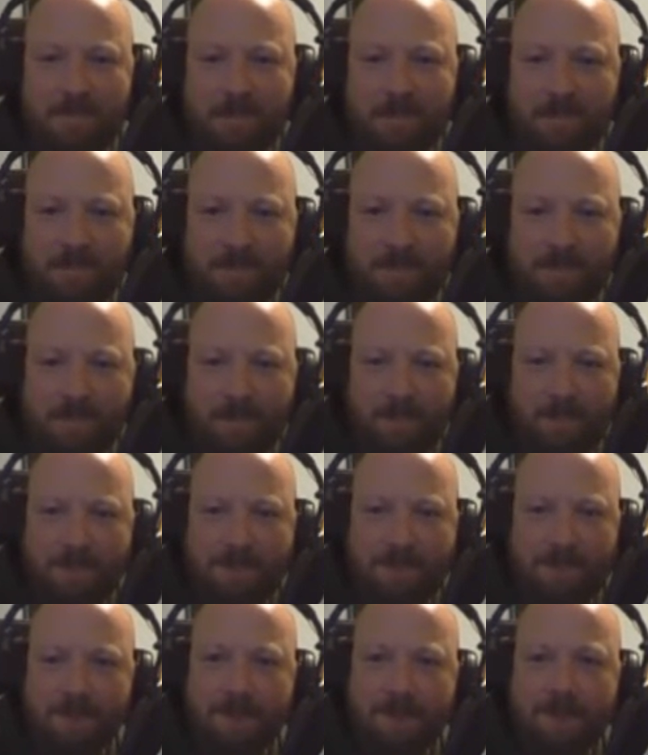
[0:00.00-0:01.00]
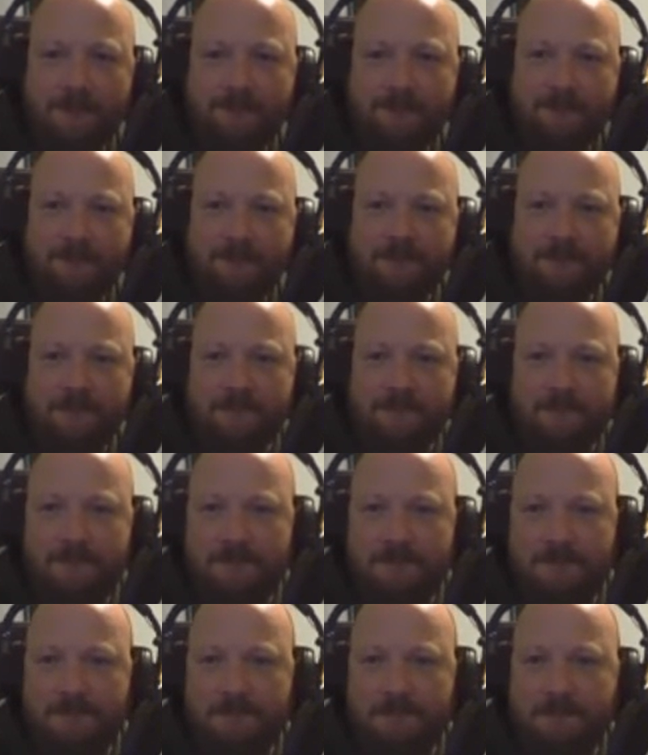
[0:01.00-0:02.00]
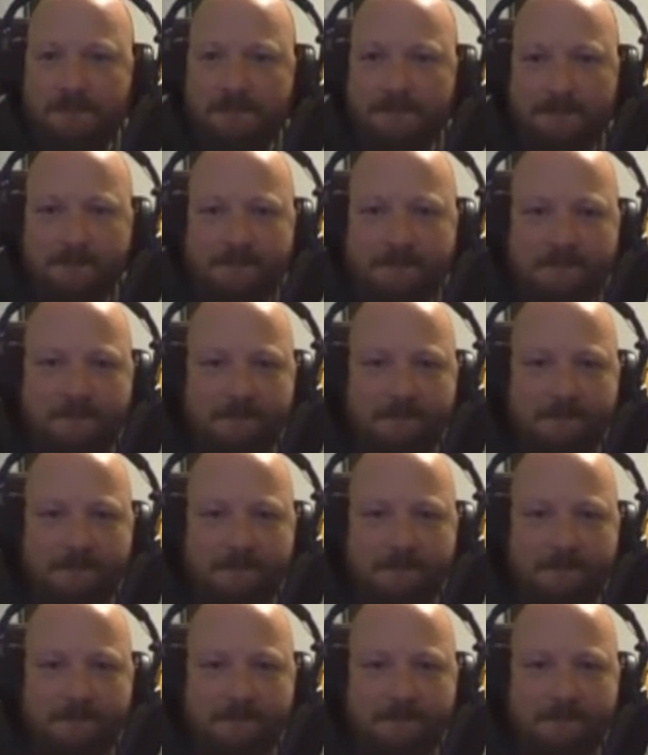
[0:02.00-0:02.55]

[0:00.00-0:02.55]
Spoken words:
[no speech]